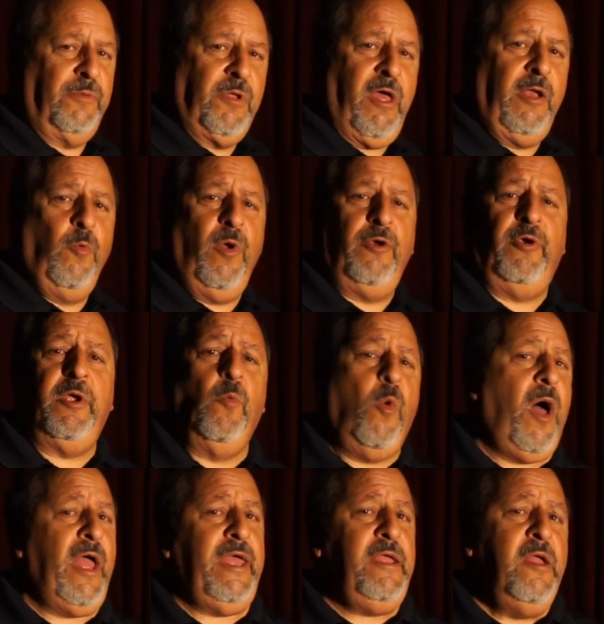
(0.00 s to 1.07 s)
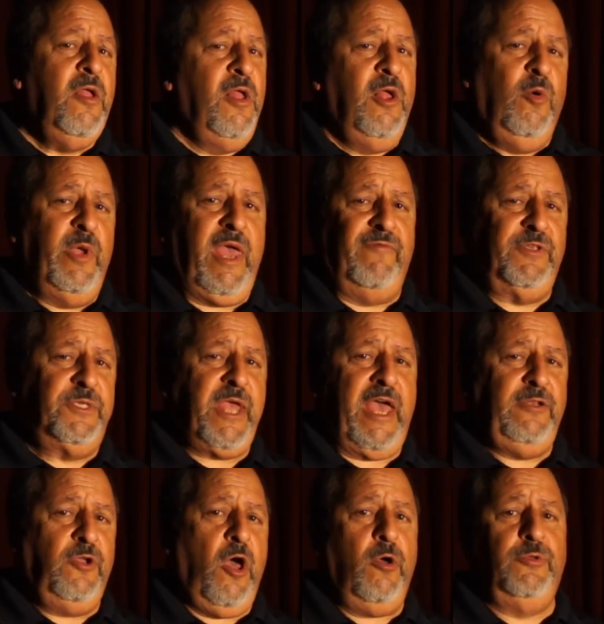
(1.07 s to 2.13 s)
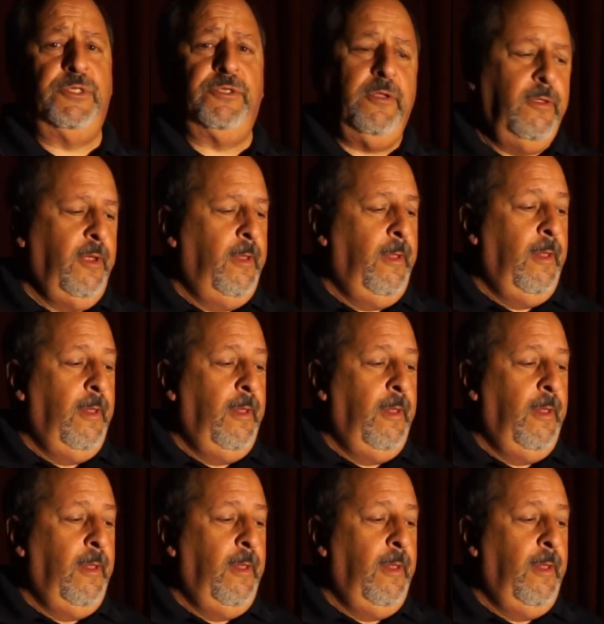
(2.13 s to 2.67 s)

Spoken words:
I'm kind of wondering why we have a sad ghost.